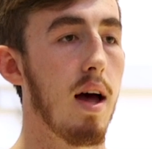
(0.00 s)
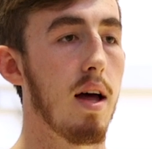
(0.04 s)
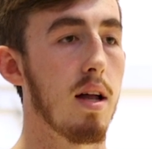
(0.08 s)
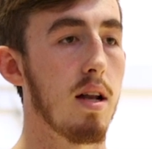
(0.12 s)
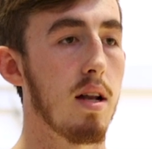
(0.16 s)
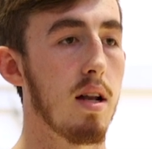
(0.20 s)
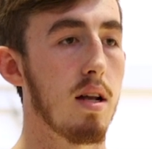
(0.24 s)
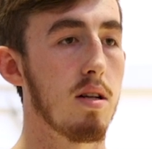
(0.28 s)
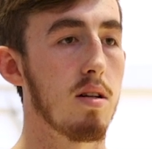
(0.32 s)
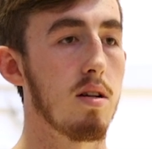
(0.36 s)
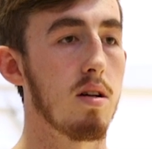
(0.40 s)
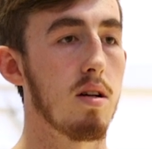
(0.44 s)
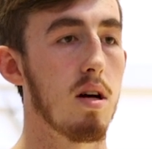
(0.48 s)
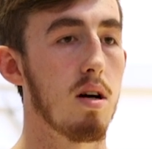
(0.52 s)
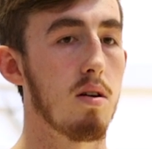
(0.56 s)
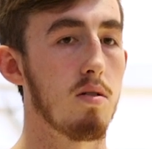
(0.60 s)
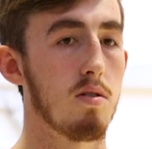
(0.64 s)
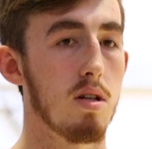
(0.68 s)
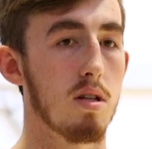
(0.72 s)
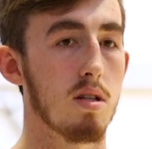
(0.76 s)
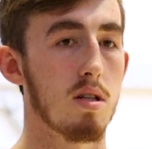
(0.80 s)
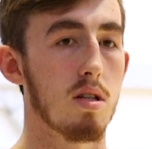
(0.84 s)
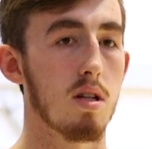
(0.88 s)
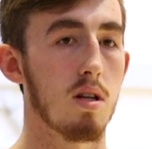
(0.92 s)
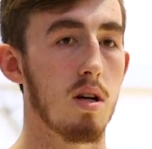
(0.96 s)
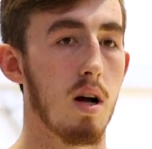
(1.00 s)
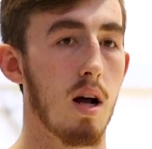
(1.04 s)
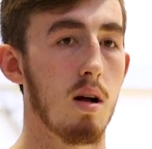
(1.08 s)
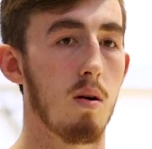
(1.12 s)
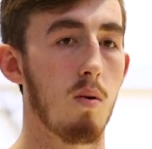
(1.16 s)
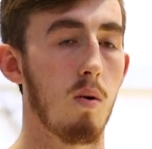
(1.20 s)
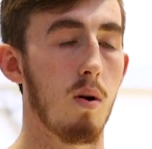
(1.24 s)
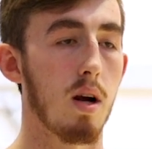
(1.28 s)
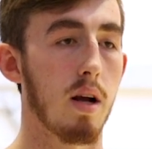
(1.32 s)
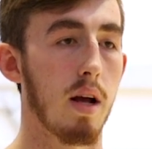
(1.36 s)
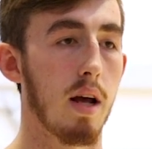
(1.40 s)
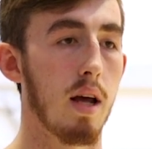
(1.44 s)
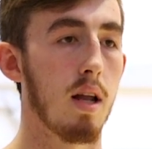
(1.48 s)
that, and then, you know, just trying
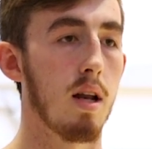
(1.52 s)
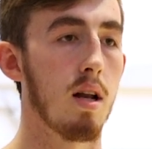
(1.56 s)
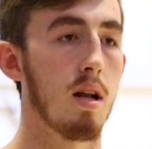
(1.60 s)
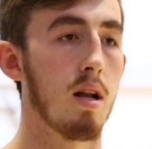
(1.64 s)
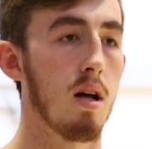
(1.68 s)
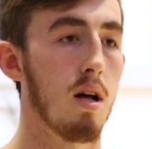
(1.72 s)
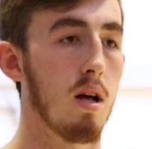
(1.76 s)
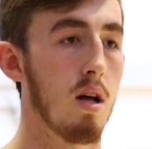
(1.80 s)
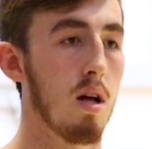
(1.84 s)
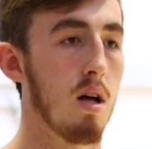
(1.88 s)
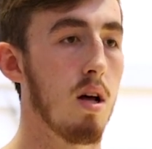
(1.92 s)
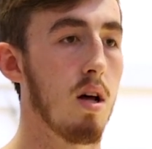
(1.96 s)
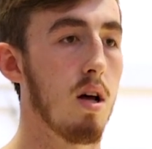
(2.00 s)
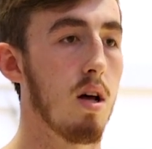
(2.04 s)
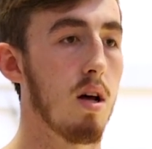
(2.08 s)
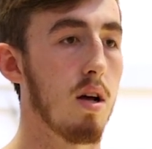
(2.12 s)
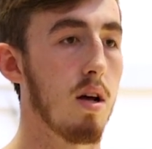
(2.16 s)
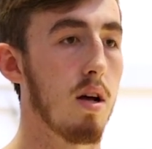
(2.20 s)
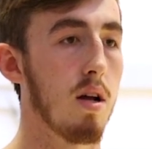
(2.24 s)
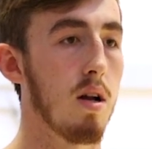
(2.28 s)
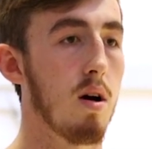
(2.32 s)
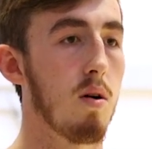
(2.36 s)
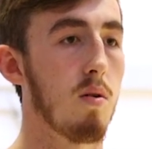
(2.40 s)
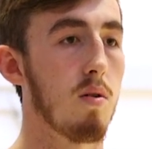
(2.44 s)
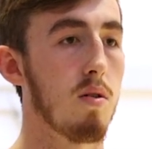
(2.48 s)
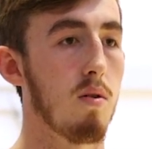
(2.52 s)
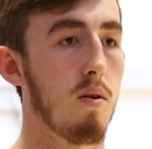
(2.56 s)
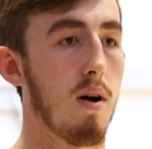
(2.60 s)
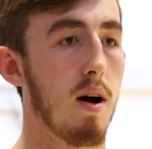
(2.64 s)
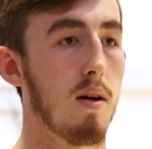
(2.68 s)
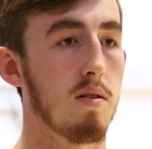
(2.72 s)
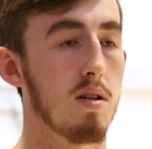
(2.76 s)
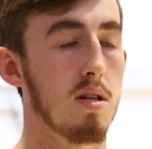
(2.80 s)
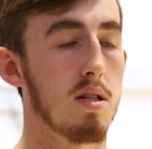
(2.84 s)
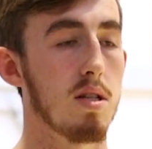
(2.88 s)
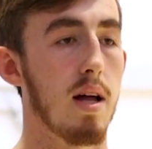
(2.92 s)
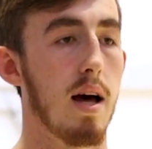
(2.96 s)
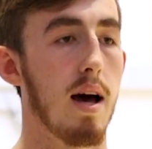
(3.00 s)
to work in, you know,
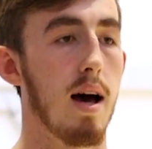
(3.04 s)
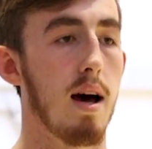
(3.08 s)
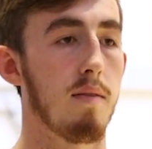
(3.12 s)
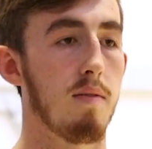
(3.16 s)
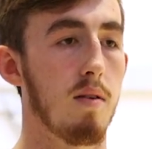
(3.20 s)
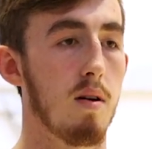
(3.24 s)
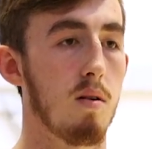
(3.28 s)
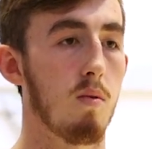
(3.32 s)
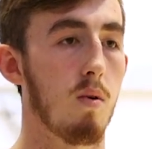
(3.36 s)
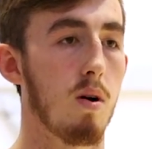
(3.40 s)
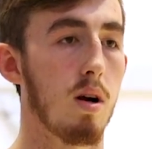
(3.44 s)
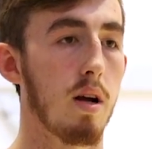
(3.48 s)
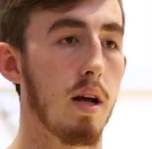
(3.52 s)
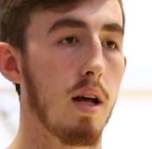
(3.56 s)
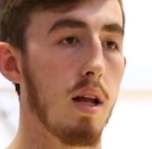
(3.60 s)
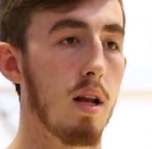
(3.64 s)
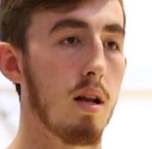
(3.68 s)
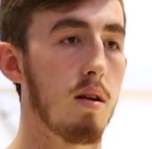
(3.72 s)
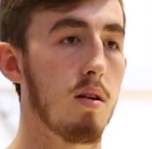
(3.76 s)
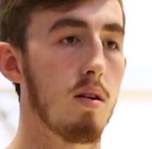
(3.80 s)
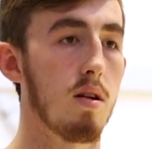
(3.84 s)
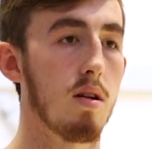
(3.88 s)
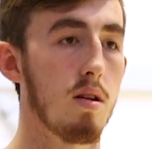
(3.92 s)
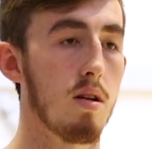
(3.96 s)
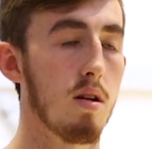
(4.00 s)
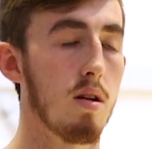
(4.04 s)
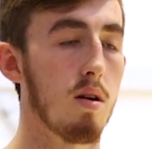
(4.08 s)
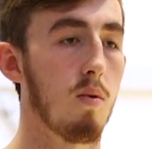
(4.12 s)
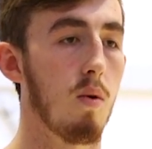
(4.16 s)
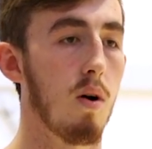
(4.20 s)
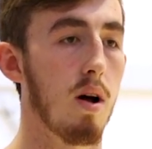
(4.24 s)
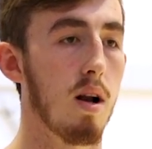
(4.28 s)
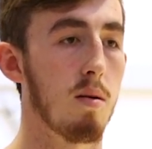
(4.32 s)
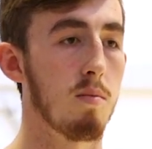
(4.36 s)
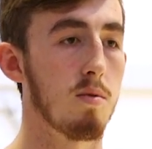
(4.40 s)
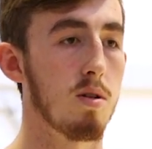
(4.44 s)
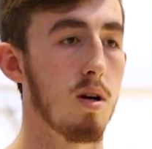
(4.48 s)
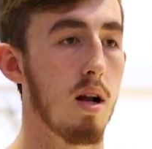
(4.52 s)
throughout the staff and working, you know,
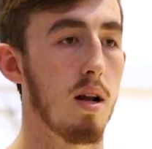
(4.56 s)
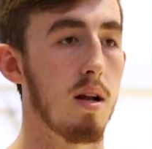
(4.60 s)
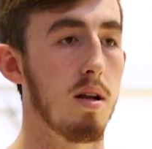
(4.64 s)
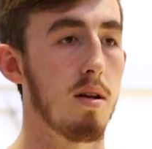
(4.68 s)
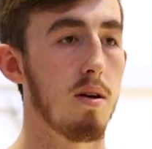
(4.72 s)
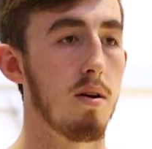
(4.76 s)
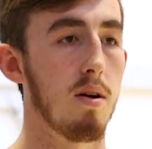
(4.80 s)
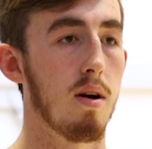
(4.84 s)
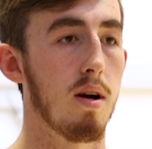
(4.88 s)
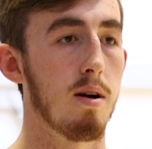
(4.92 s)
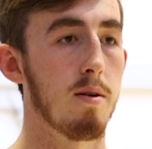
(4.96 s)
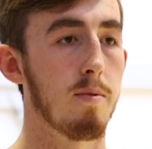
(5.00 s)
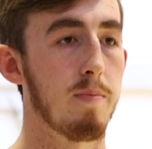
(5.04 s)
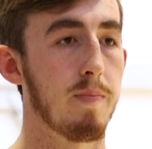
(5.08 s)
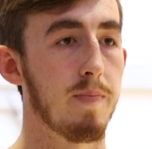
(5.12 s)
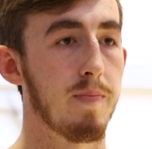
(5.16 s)
what I'm trying to do here.